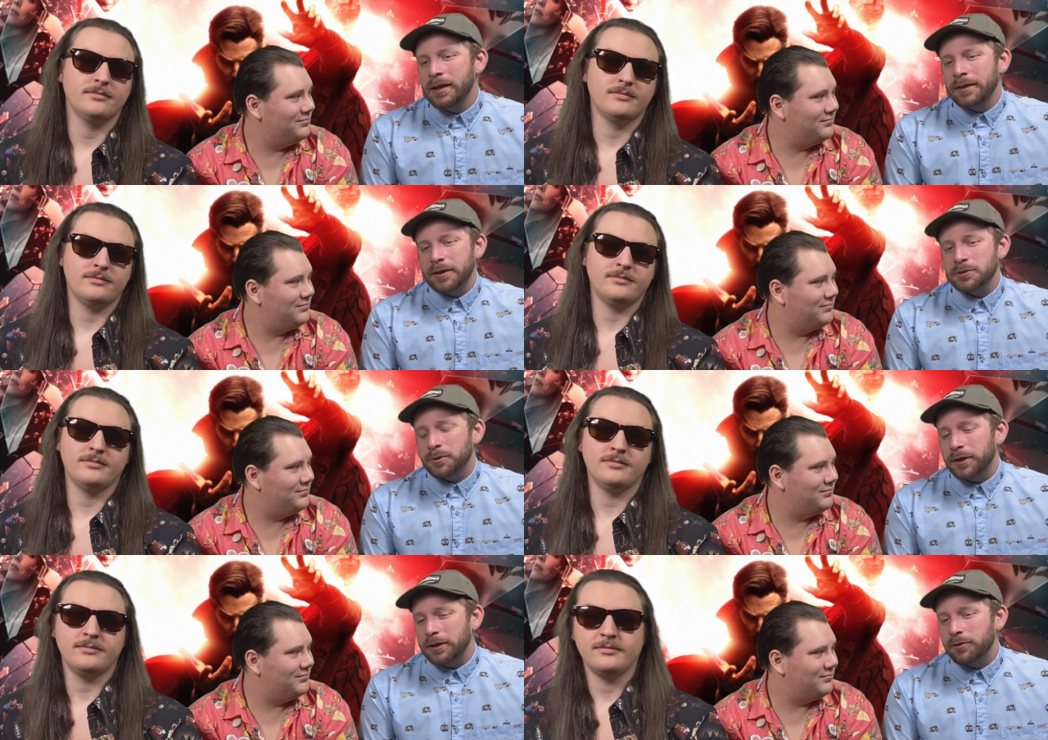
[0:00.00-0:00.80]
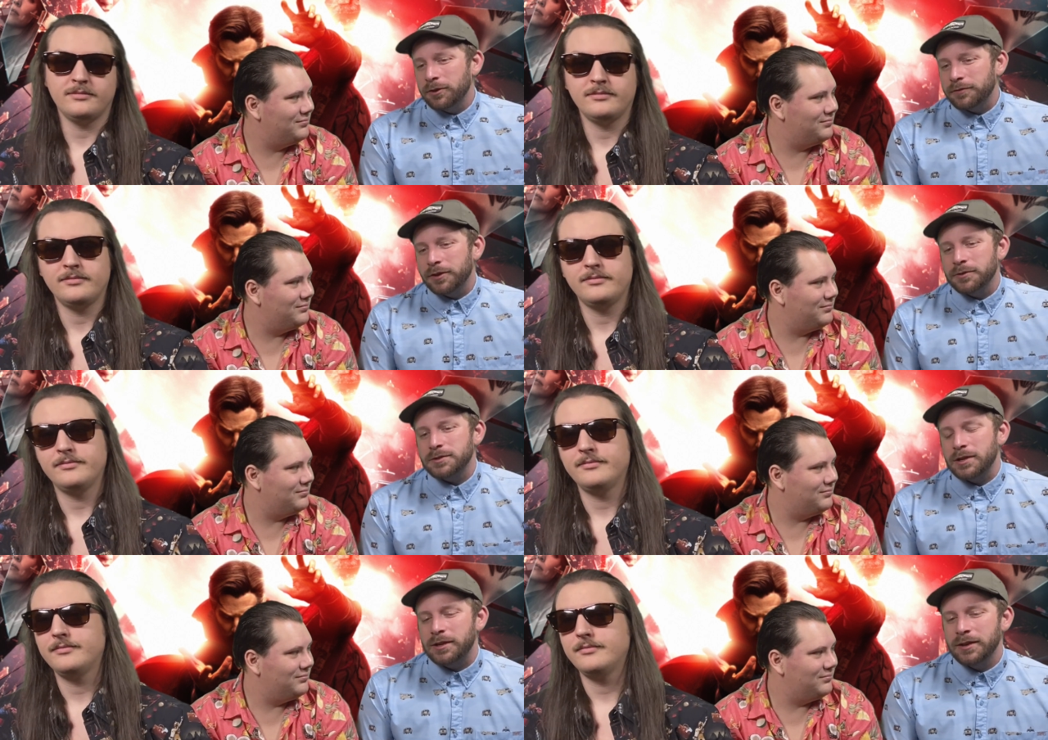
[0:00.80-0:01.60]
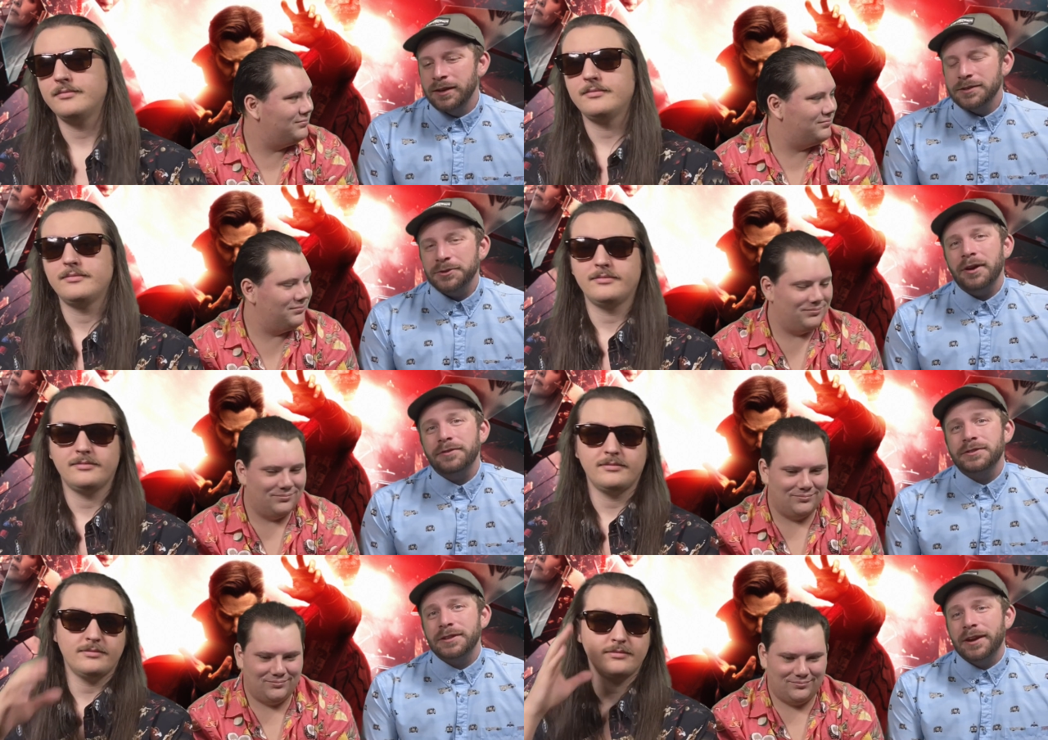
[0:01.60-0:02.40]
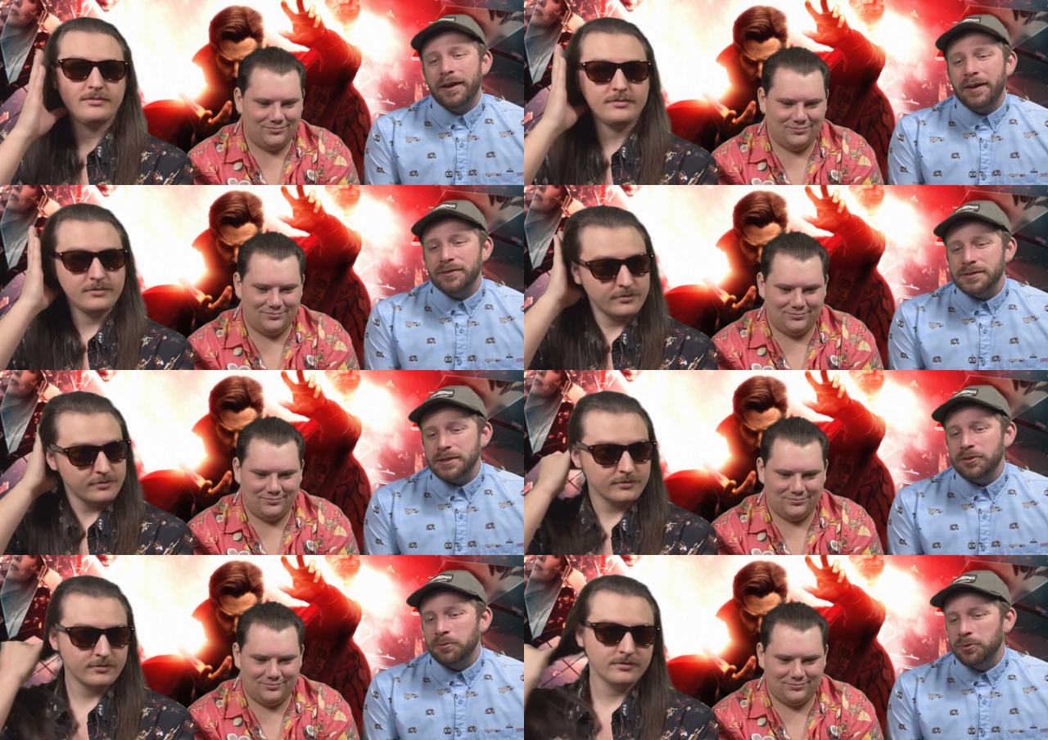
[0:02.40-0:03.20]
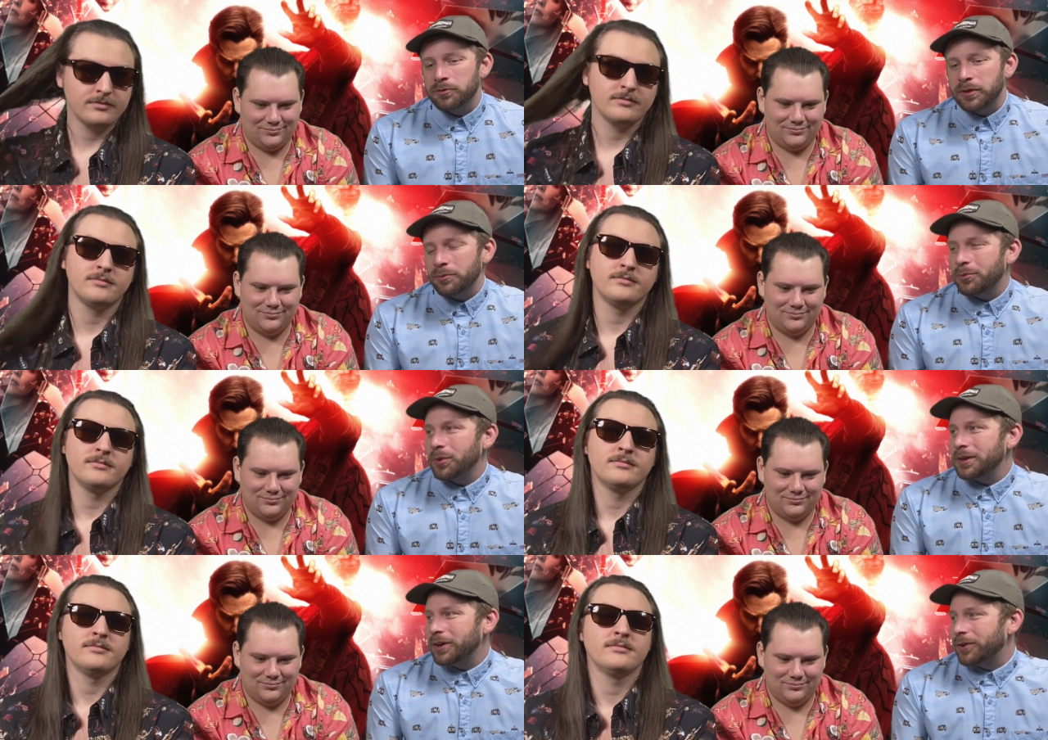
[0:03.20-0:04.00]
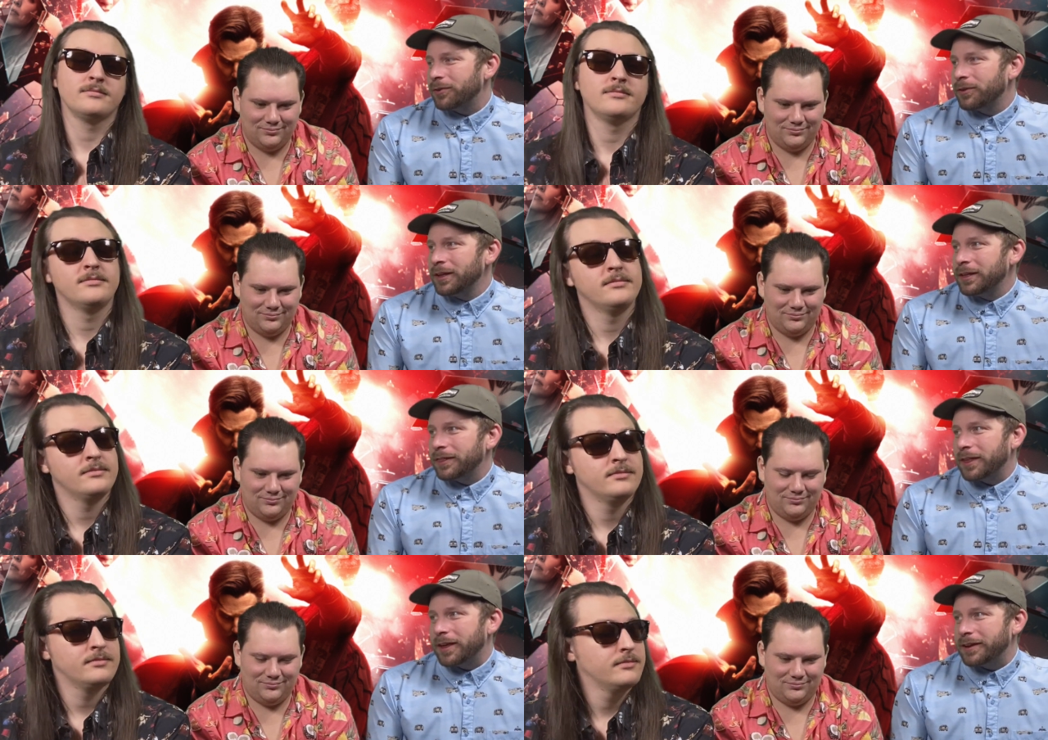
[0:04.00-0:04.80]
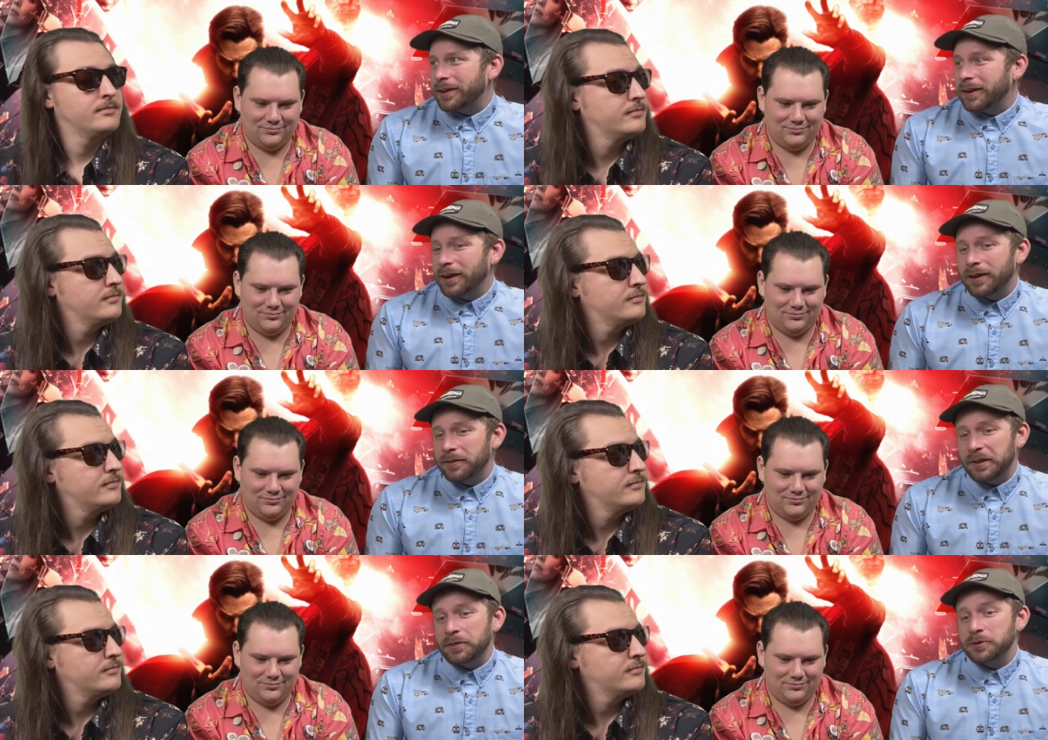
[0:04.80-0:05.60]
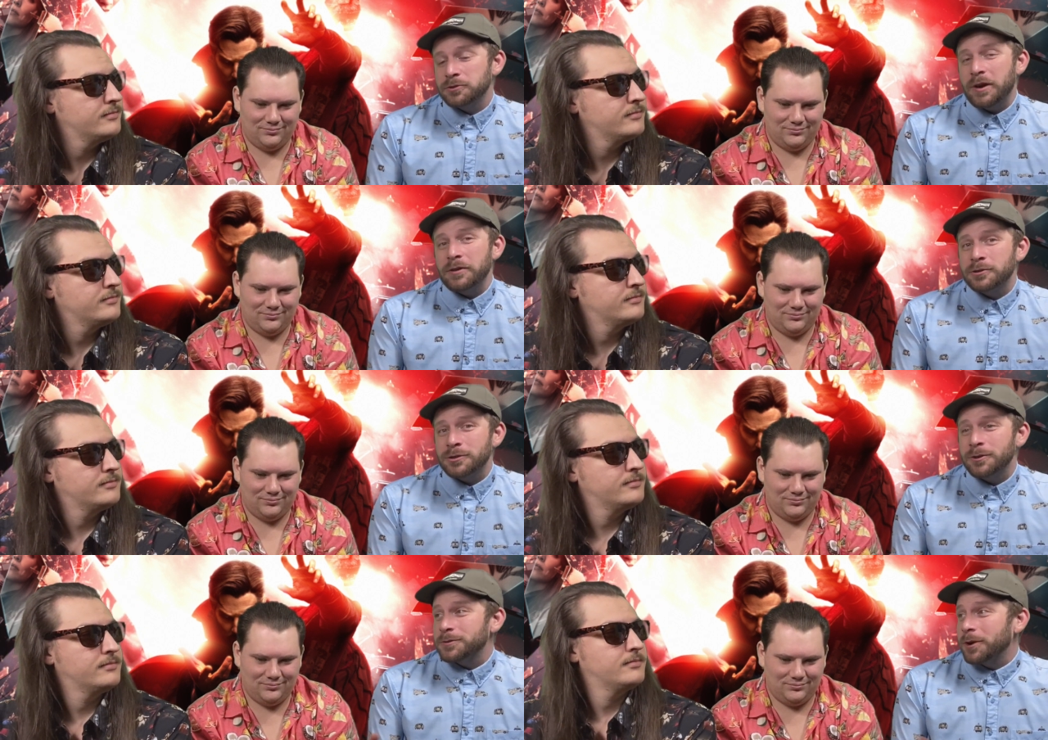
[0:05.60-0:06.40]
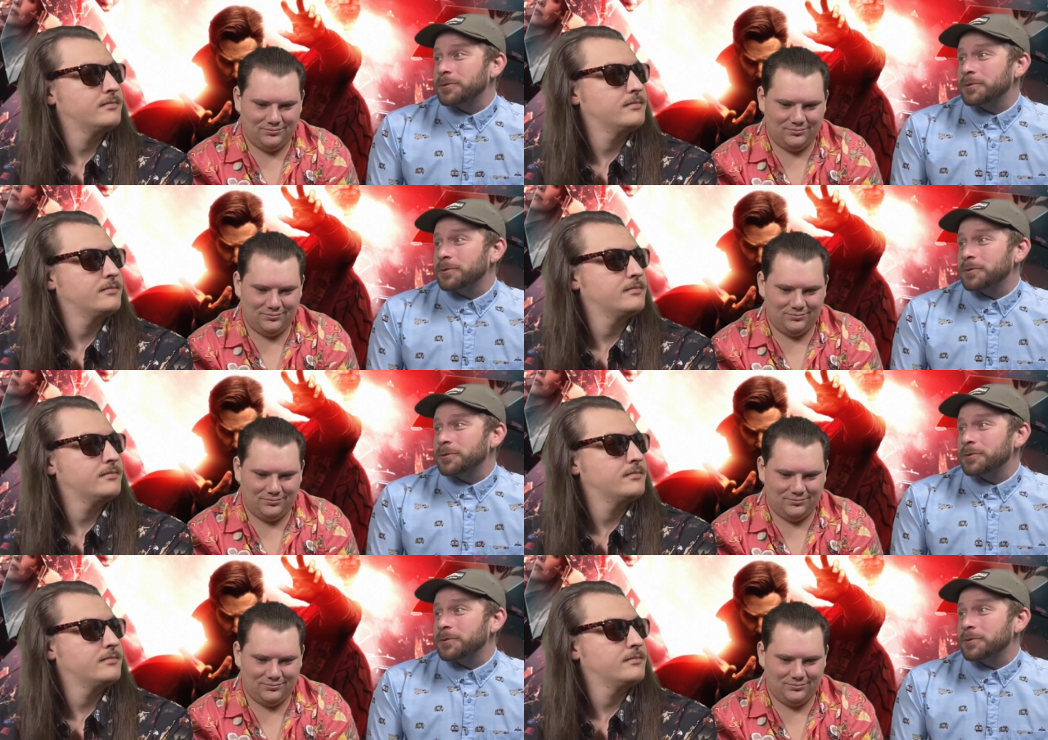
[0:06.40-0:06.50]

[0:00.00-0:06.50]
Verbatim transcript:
Speaker 1: They just want to give you enough to go see it. So obviously now having seen the movie, we know that this trailer shows almost